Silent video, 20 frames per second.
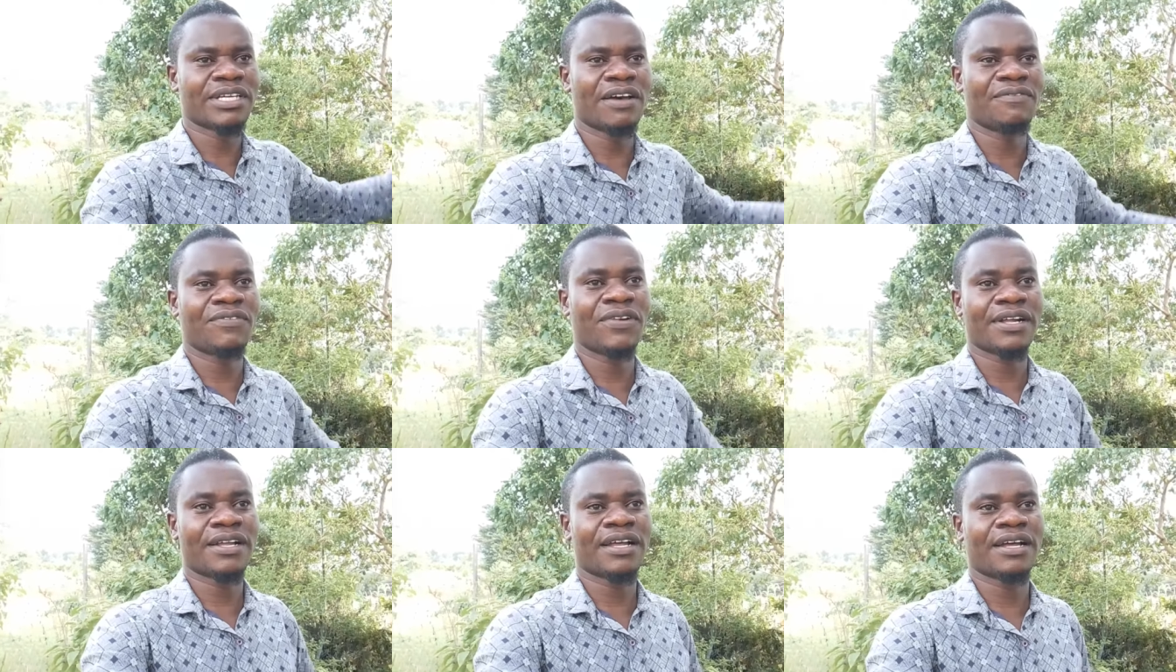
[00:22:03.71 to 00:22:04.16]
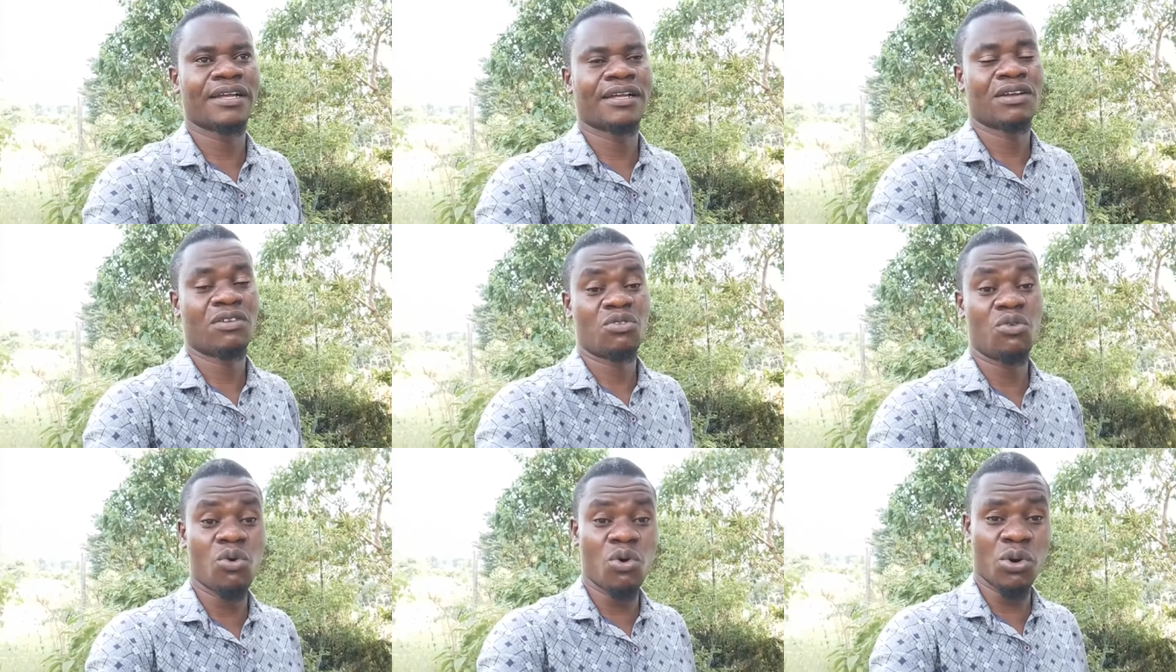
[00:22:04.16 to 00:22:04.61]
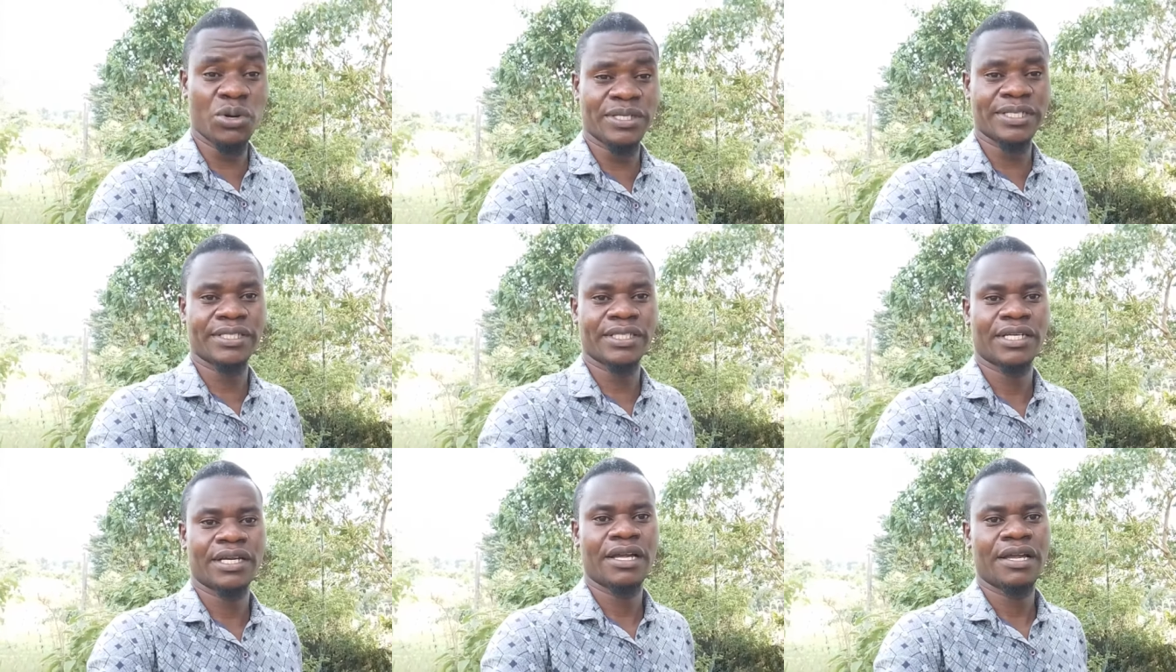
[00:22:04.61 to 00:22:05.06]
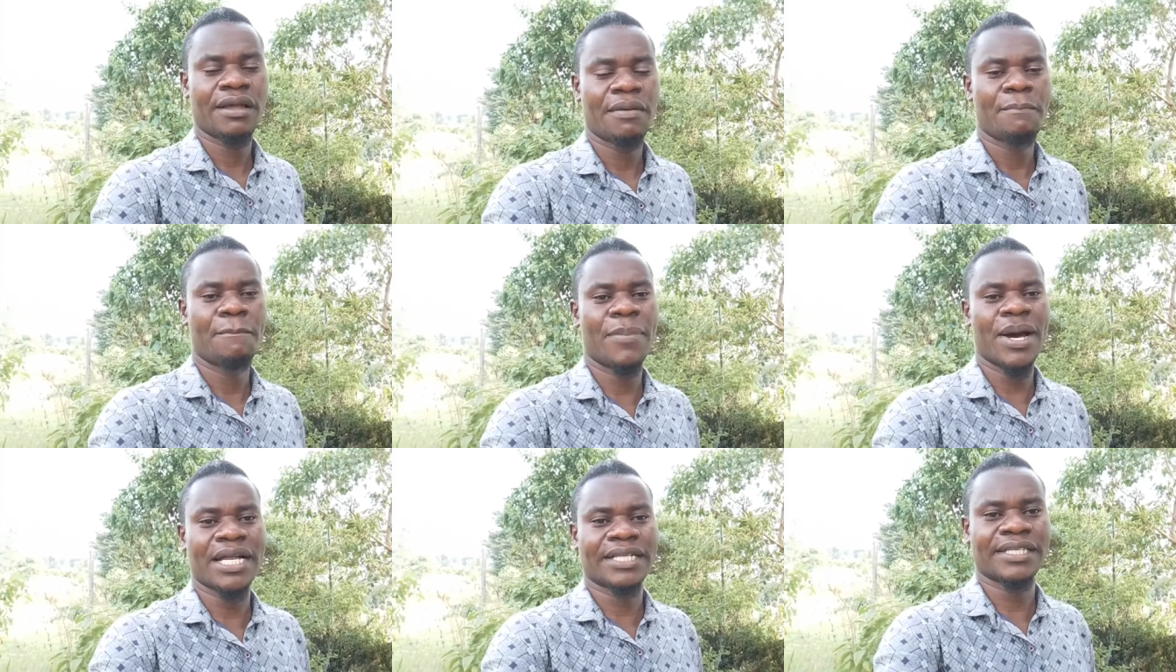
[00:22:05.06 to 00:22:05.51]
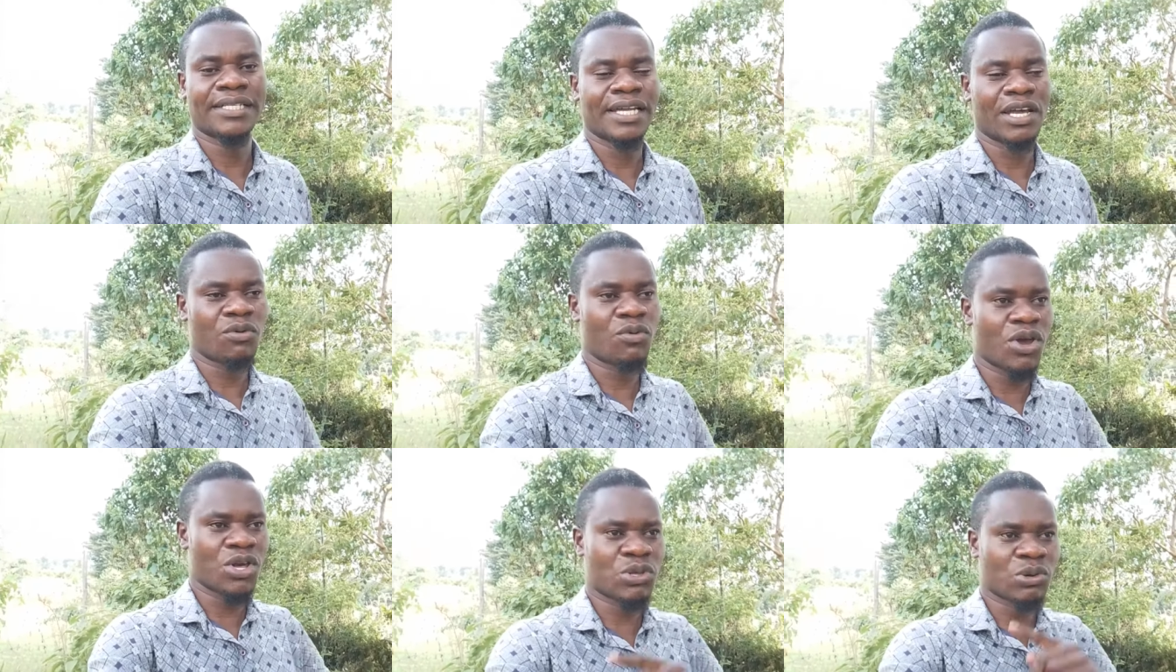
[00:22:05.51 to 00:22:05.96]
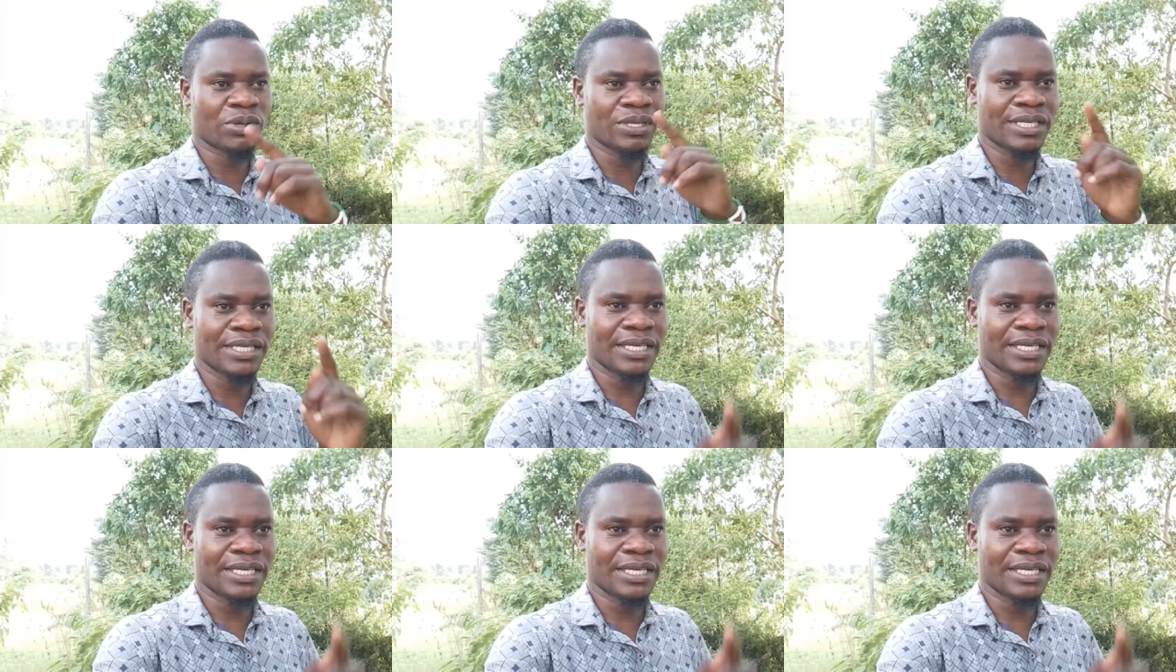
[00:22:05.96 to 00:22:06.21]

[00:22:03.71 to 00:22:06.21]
Good, but the question is,